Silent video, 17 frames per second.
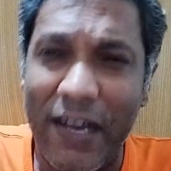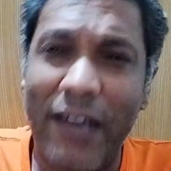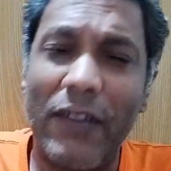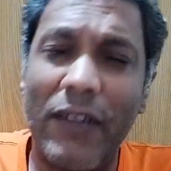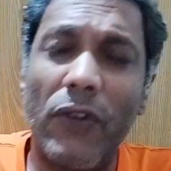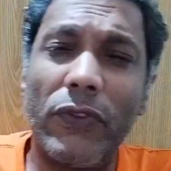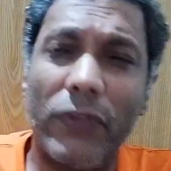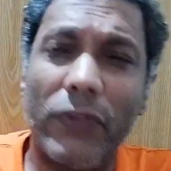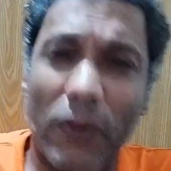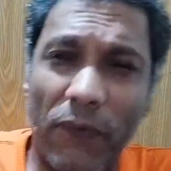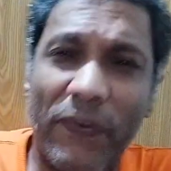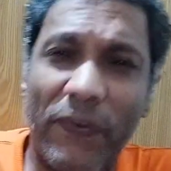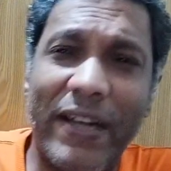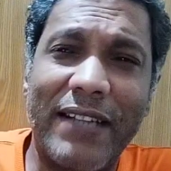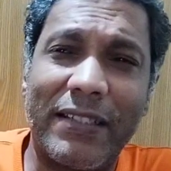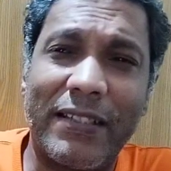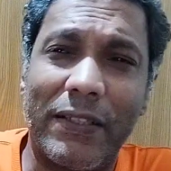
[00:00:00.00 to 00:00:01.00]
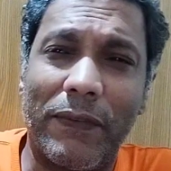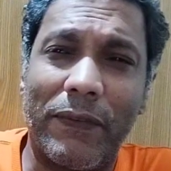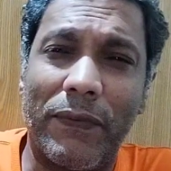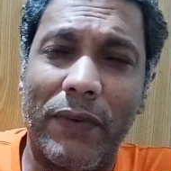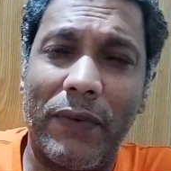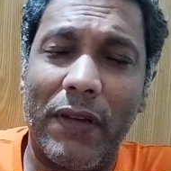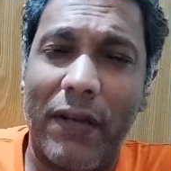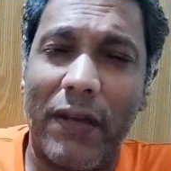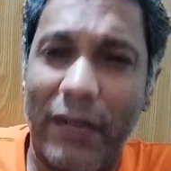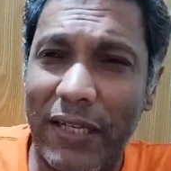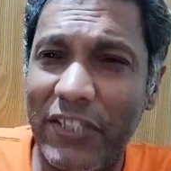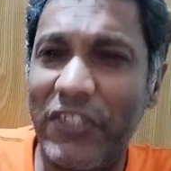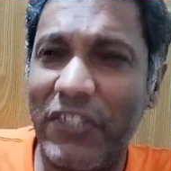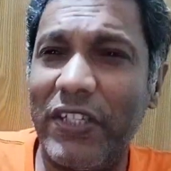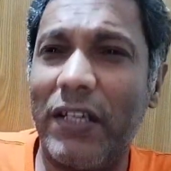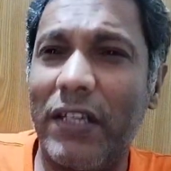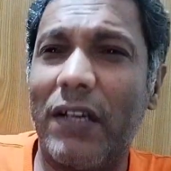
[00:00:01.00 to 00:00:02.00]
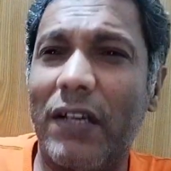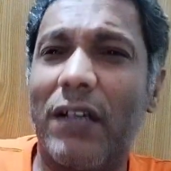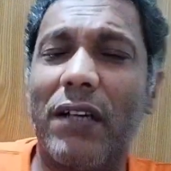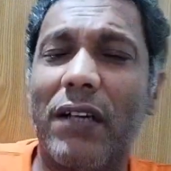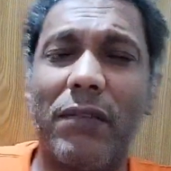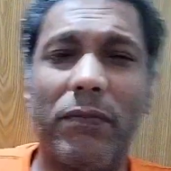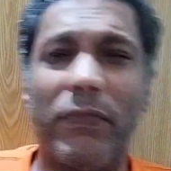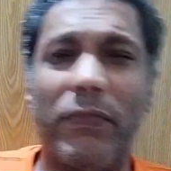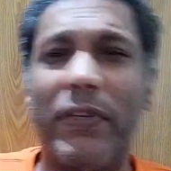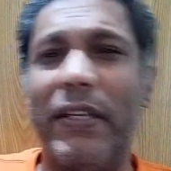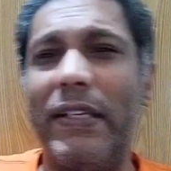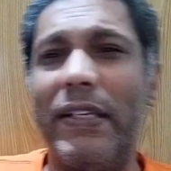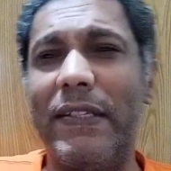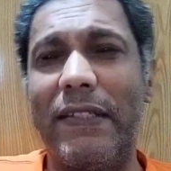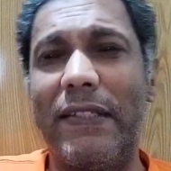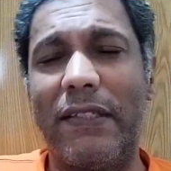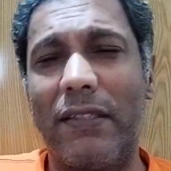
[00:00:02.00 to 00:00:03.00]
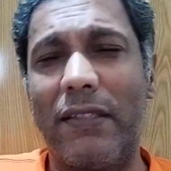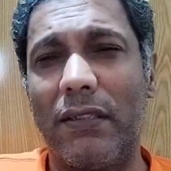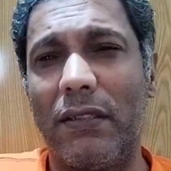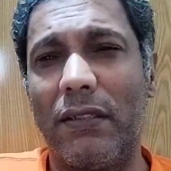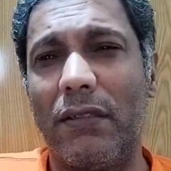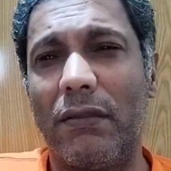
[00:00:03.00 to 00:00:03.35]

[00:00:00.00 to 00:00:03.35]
are on the offensive, Russia is